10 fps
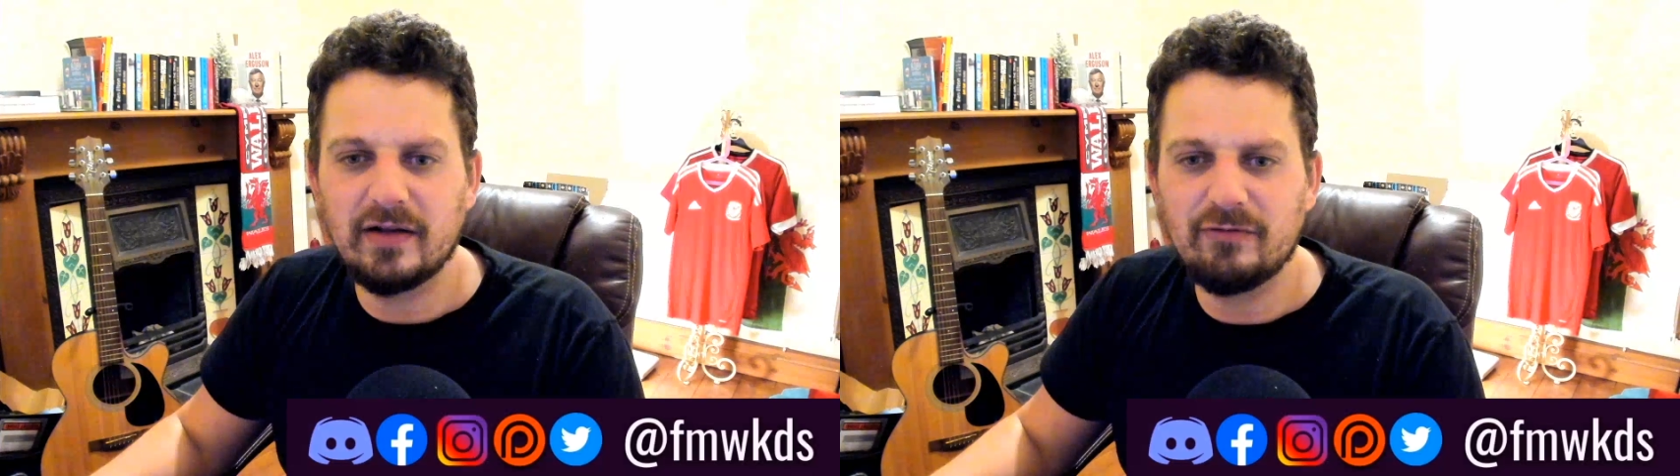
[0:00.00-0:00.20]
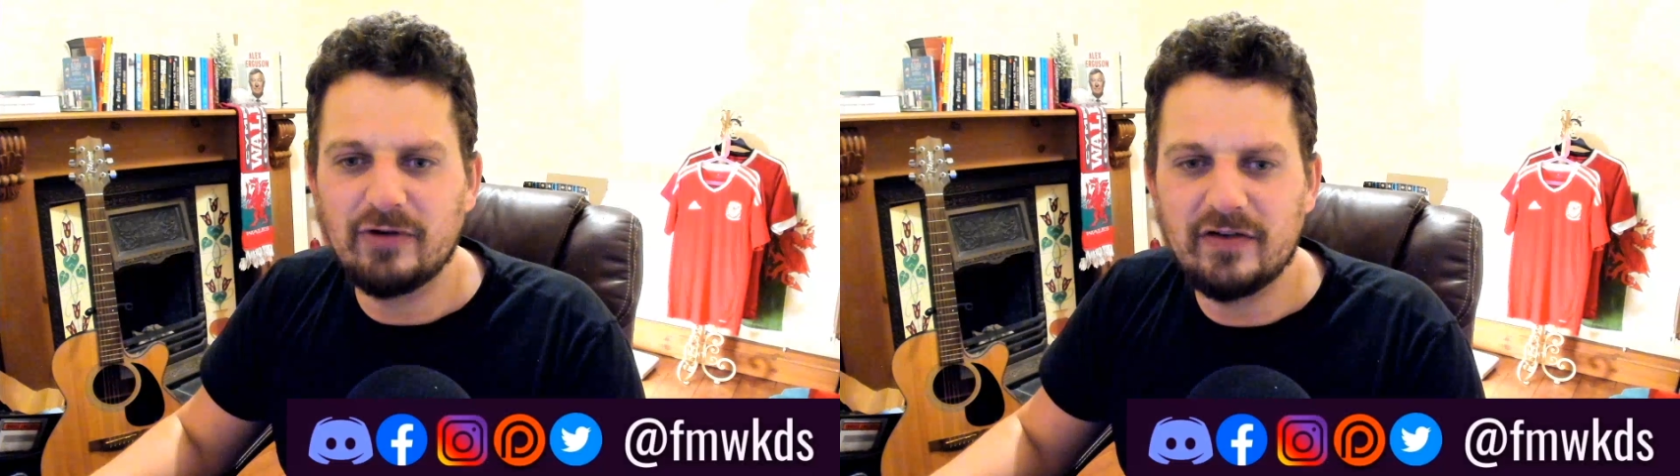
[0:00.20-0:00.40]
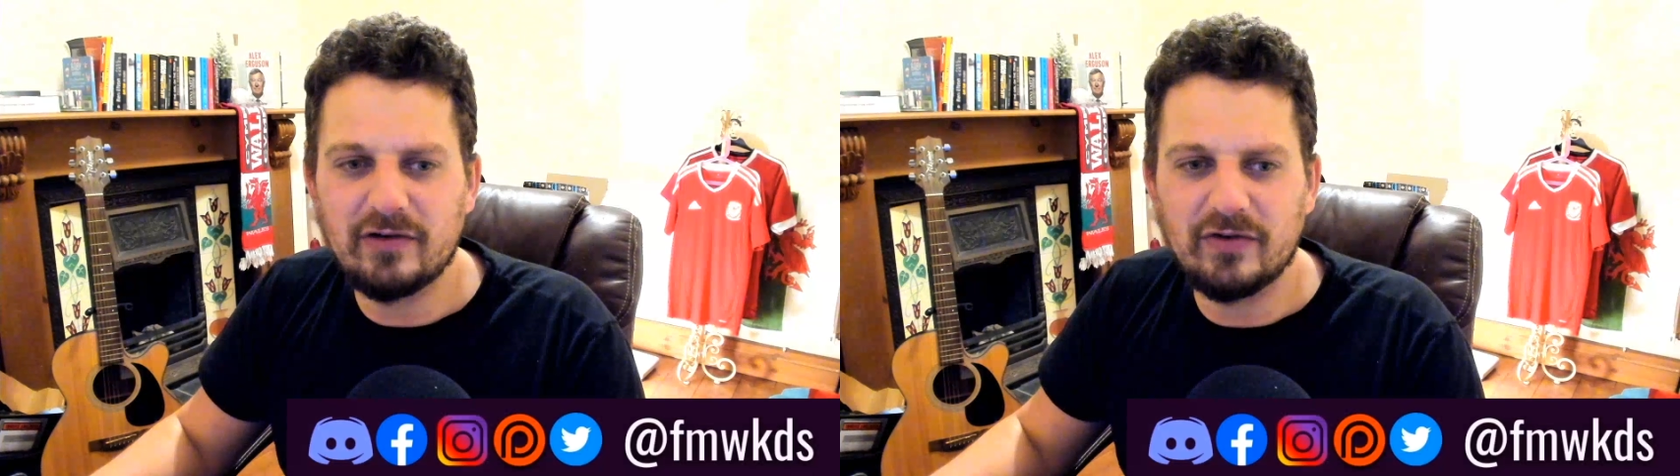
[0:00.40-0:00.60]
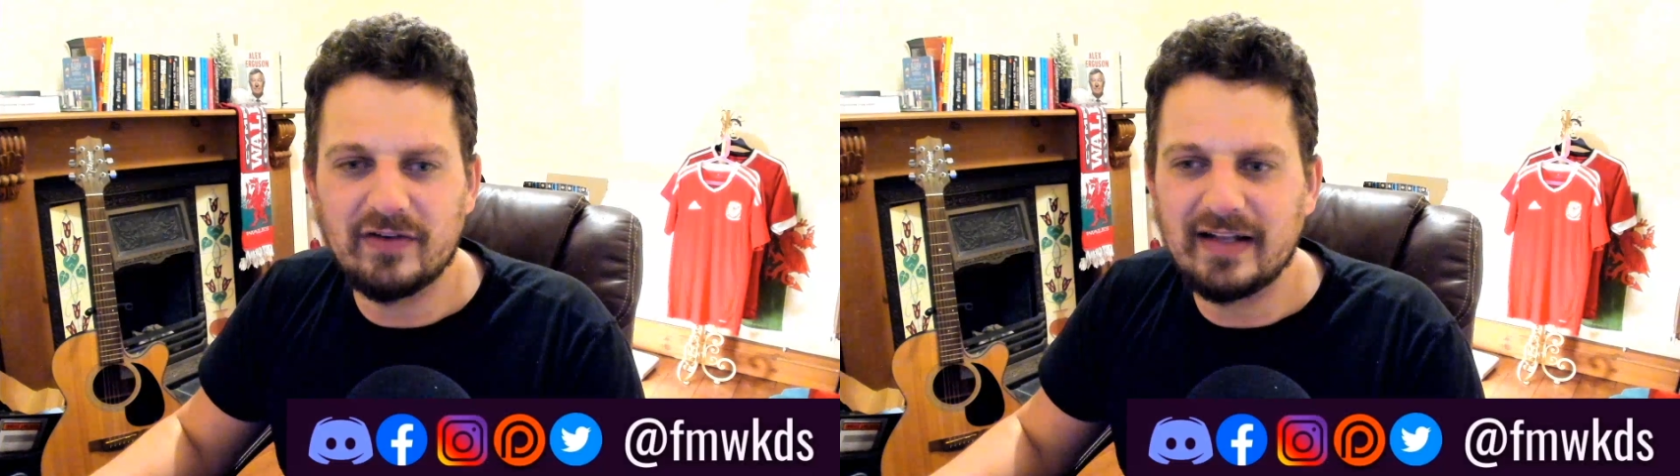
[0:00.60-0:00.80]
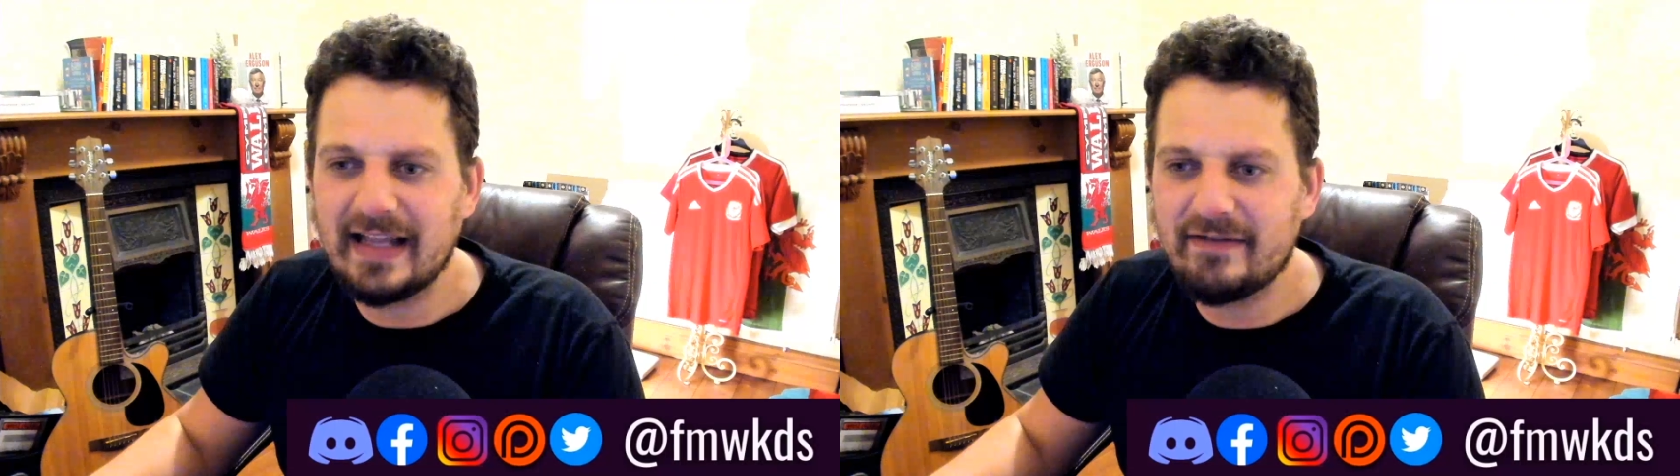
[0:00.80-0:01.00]
release clause is
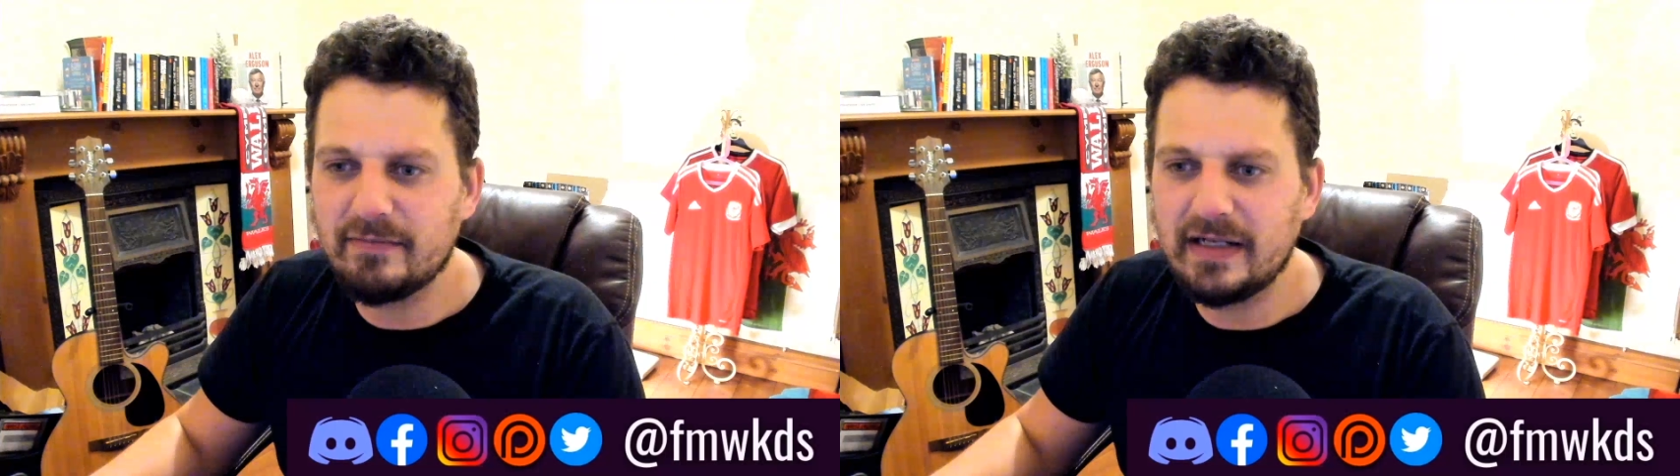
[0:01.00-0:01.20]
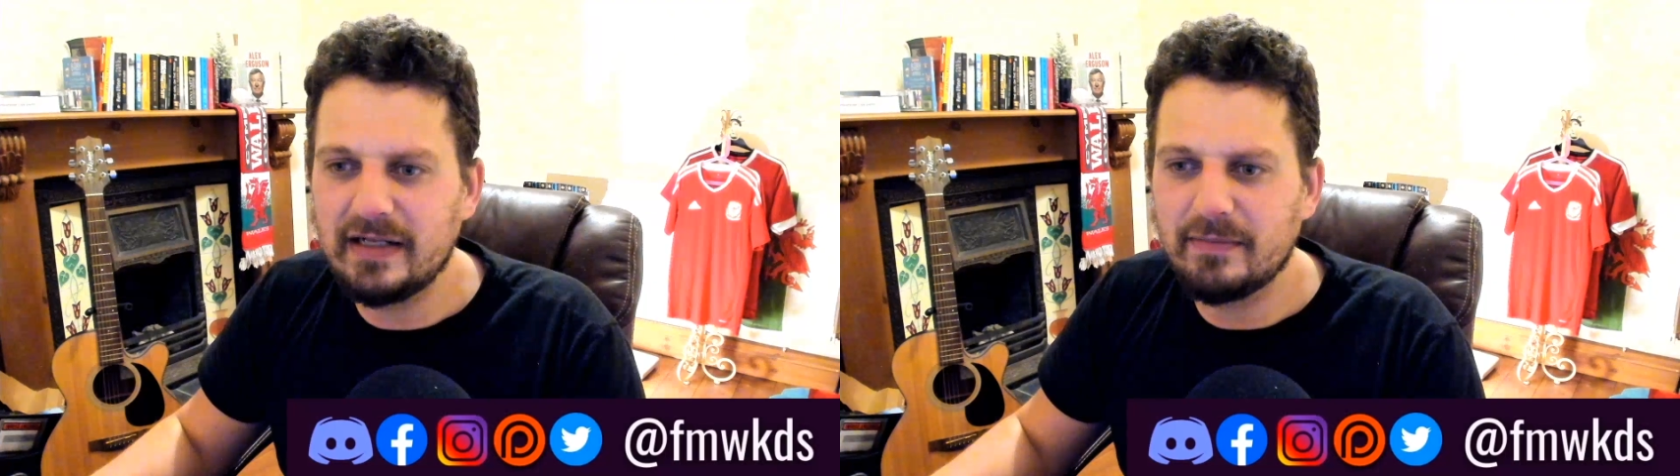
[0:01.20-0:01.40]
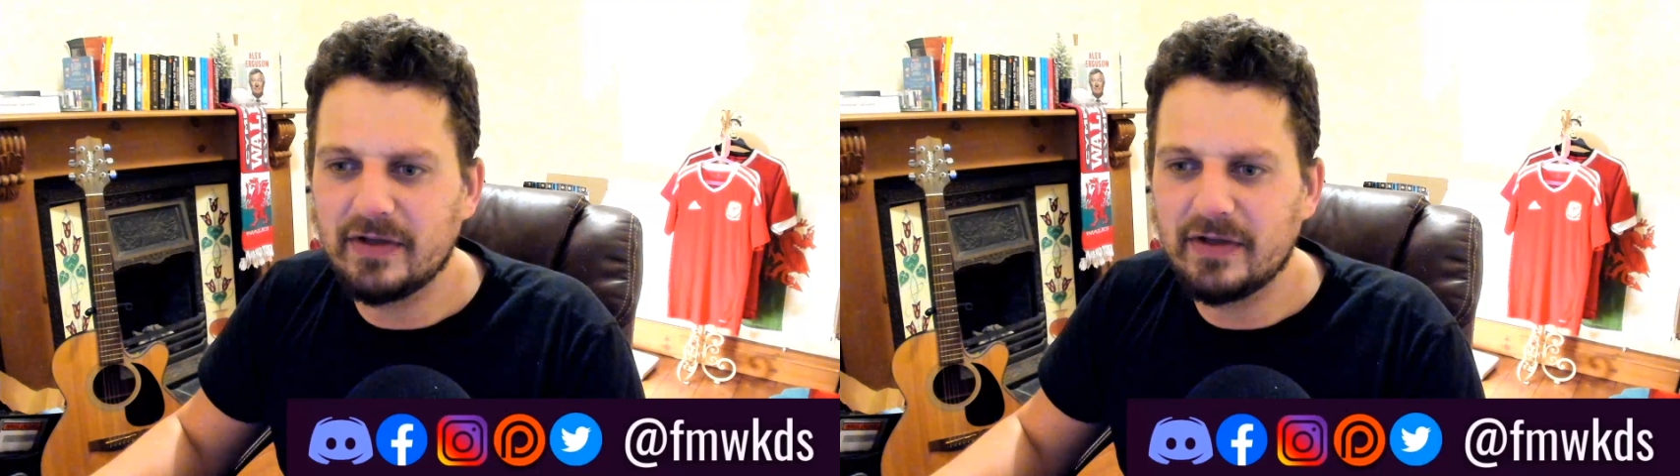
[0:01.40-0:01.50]
11 million,